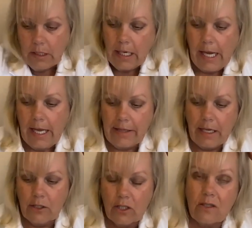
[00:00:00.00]
and
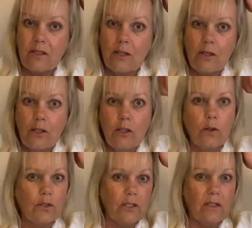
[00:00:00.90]
then just
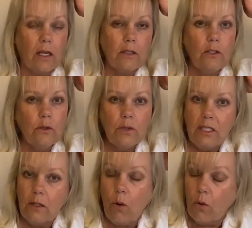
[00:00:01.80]
you don't
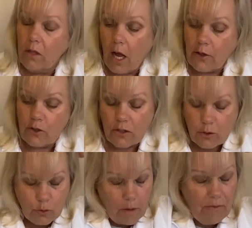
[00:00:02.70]
need a whole lot. You just
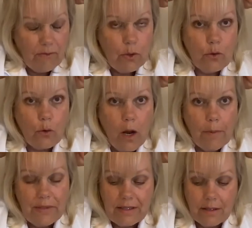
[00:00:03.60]
drop a few
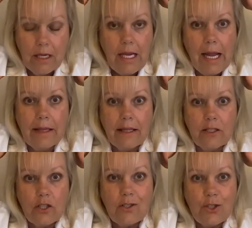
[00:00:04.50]
drops and then
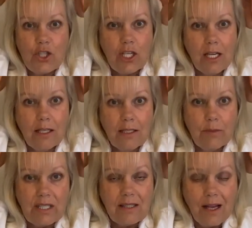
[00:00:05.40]
just gently
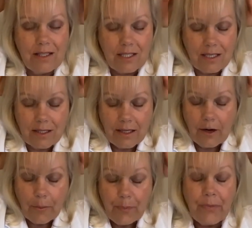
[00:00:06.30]
massage it in
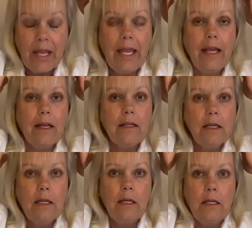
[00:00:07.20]
there. And
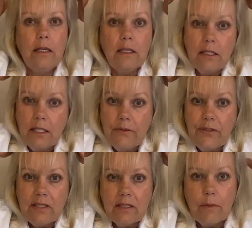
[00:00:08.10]
if
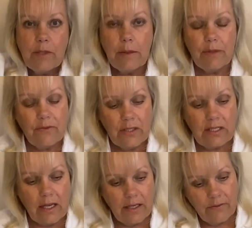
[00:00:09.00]

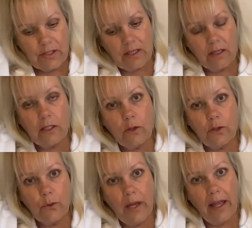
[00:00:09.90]
it's a little
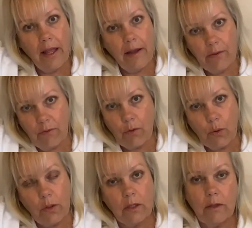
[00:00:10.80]
too heavy for